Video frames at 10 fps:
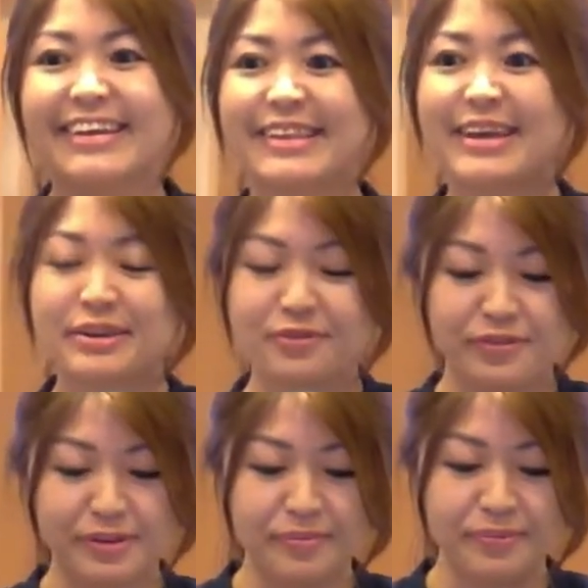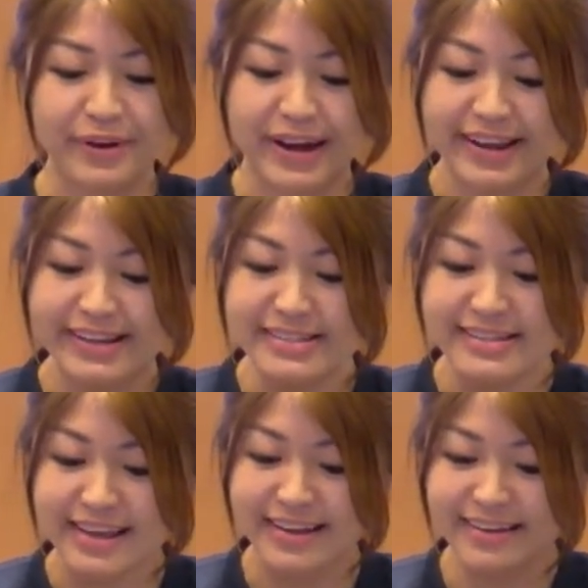Thank you for the
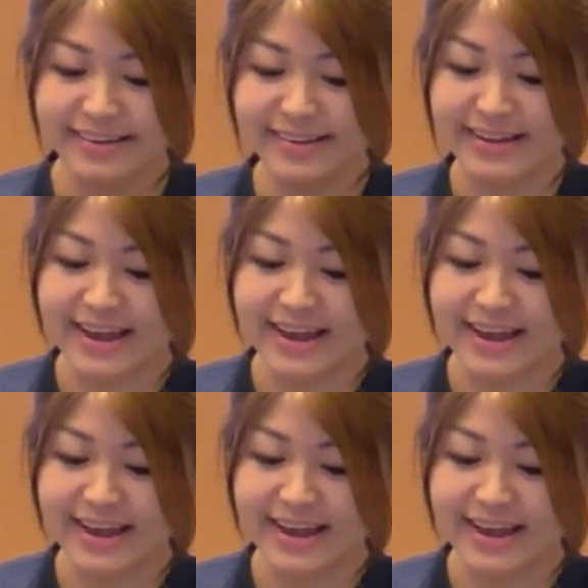praise, uh,